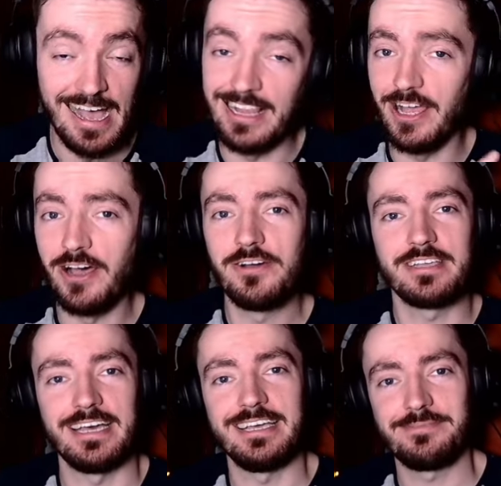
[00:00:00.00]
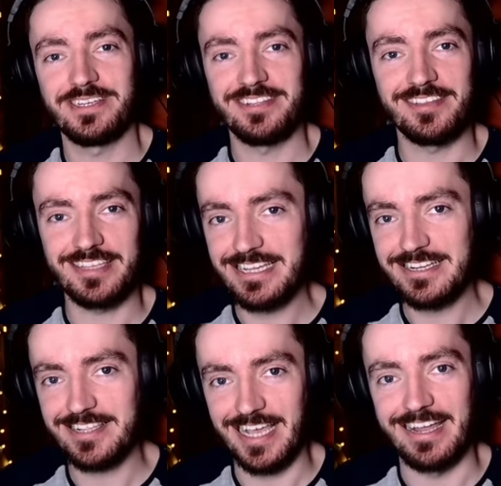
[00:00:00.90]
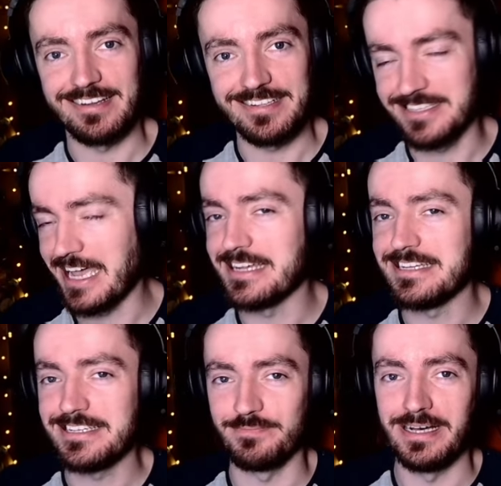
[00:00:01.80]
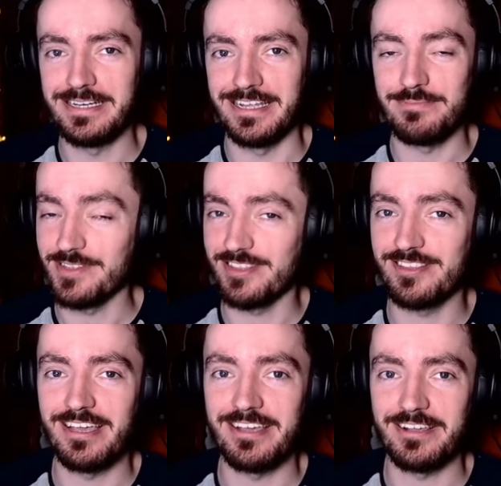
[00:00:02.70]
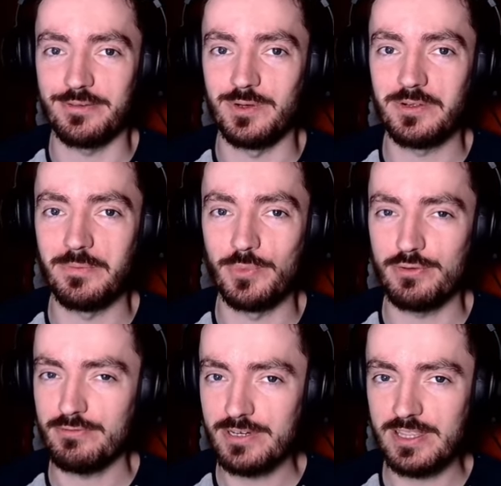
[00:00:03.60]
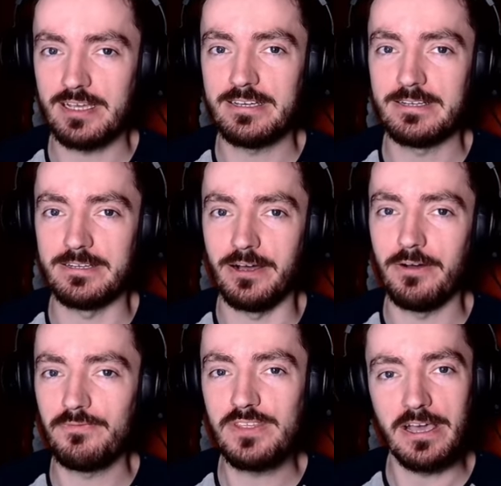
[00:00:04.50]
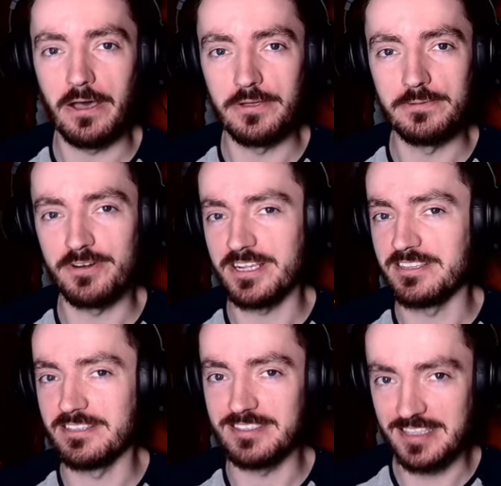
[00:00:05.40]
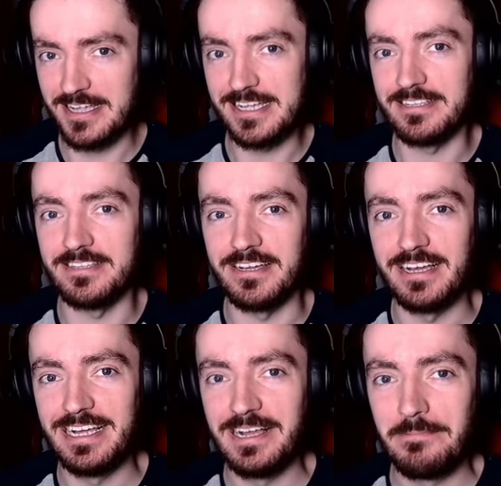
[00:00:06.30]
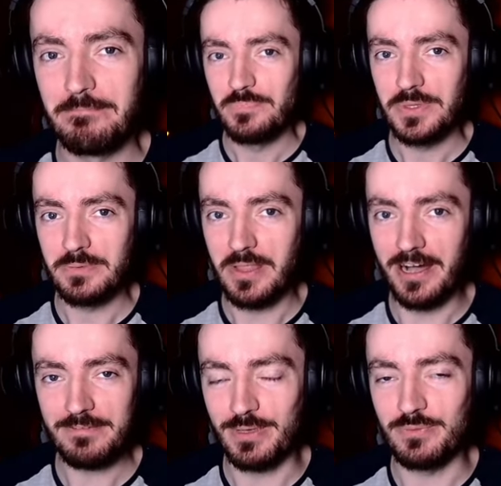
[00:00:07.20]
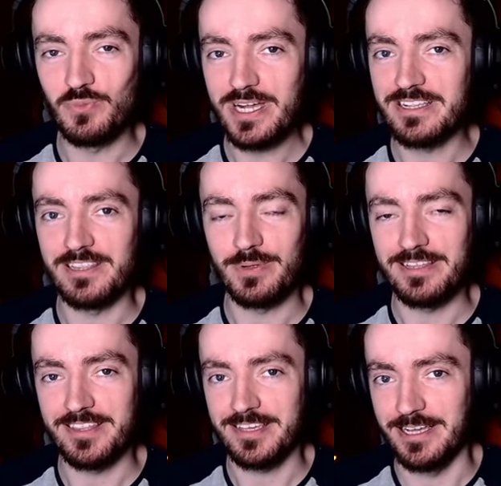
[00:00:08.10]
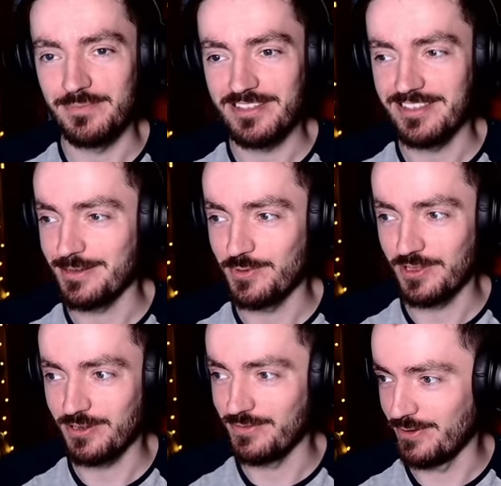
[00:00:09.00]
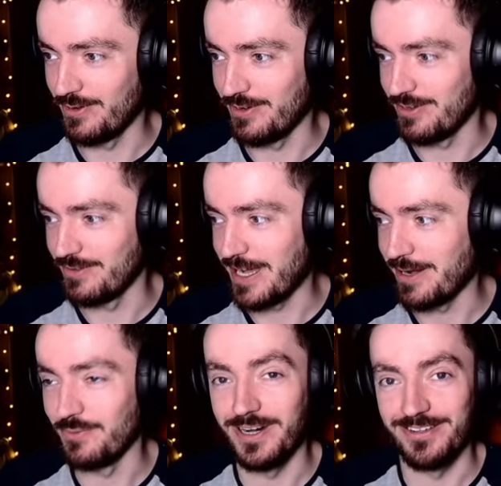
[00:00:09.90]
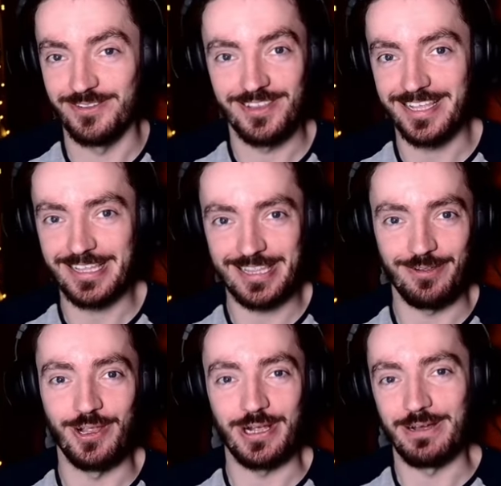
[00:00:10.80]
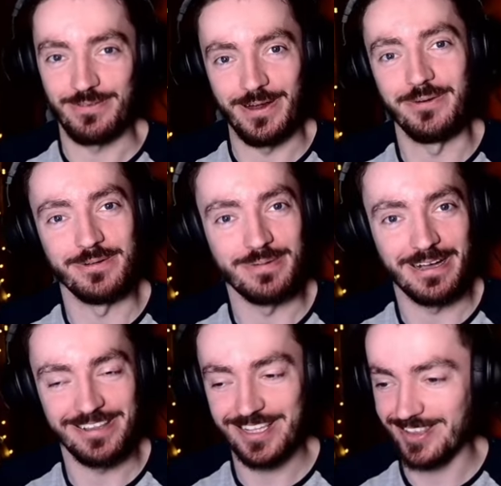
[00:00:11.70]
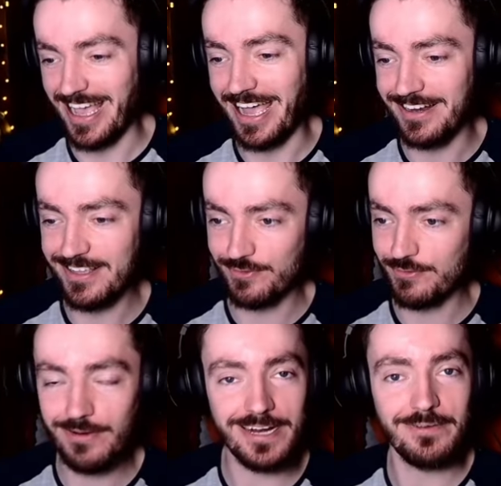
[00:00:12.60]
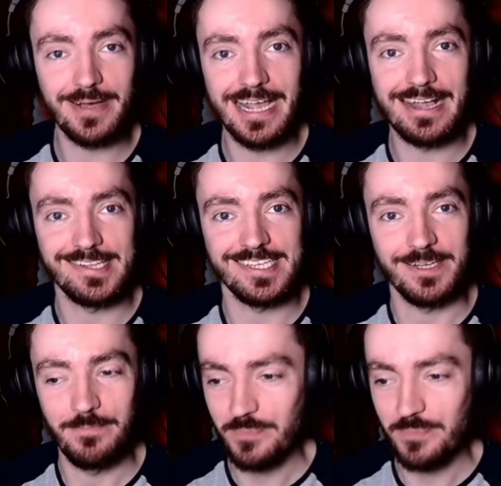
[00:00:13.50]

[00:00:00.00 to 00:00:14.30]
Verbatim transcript: Hello gamers, geeks and gays, my name is Stirx and welcome to the return of the Obra Dinn. I've been waiting to play this game since episode 4 of Outer Wilds, that's how long I've known about this, and it's right up my alley.